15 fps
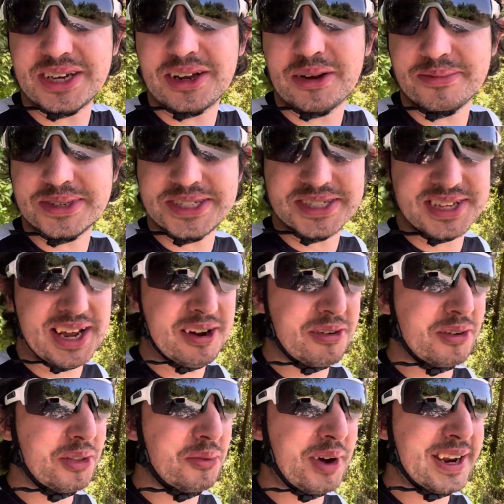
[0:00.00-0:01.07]
kilometers an hour
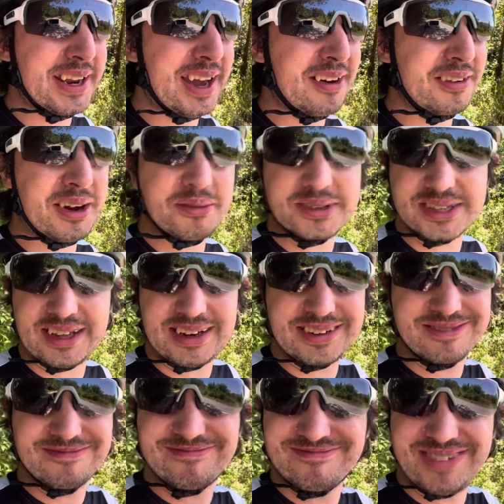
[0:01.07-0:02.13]
on the way down. I
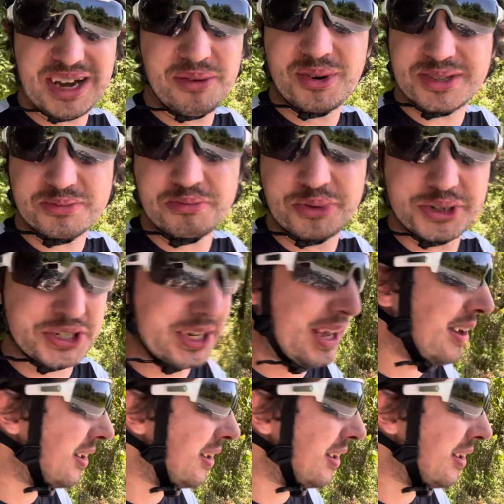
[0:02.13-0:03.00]
wasn't pushing it.